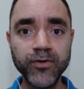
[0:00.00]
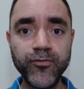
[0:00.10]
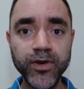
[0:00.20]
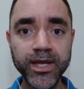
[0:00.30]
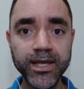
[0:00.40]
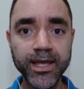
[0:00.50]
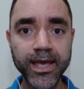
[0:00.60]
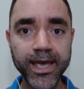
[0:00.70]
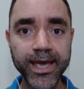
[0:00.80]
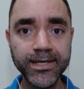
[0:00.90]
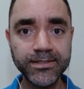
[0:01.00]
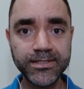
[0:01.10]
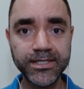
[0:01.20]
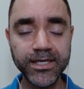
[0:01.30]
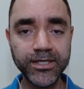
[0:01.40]

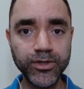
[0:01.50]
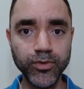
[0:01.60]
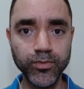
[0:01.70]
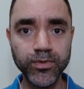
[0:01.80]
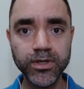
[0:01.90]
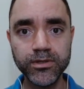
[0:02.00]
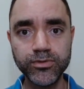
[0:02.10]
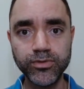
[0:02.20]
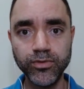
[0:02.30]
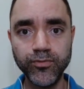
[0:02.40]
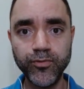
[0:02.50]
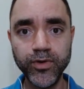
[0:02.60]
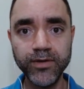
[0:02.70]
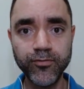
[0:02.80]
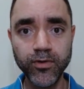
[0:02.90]
ACU. So
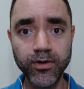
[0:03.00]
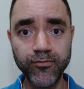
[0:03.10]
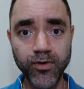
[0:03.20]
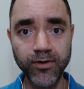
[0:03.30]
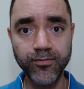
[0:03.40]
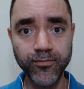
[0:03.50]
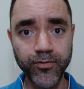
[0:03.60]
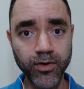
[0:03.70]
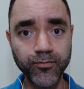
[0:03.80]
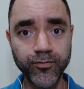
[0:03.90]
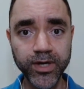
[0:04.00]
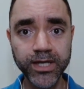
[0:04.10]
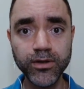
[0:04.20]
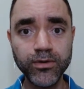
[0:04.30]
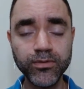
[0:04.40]
free from
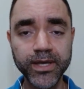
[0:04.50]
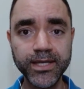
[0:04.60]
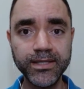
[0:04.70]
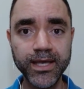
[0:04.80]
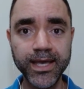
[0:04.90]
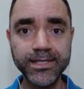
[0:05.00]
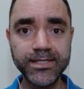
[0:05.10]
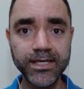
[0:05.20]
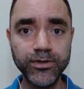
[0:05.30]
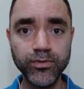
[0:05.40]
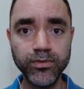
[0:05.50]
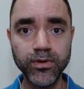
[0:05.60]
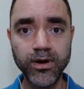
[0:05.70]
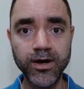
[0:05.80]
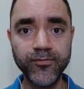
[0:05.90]
Freedom and
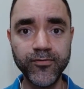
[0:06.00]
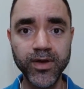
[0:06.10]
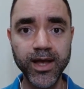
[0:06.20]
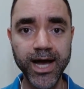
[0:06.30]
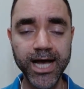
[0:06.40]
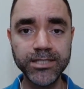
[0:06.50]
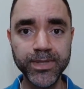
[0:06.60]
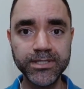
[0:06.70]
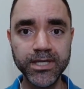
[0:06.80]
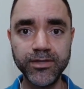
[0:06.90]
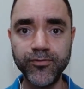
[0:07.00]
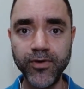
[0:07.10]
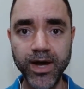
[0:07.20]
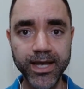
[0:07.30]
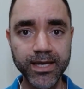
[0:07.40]
ACU of Aspen
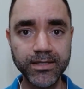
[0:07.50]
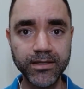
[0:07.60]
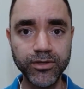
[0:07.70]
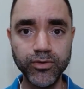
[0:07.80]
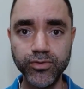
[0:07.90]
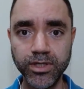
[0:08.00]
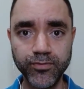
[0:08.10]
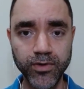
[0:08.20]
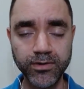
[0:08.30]
certified users, for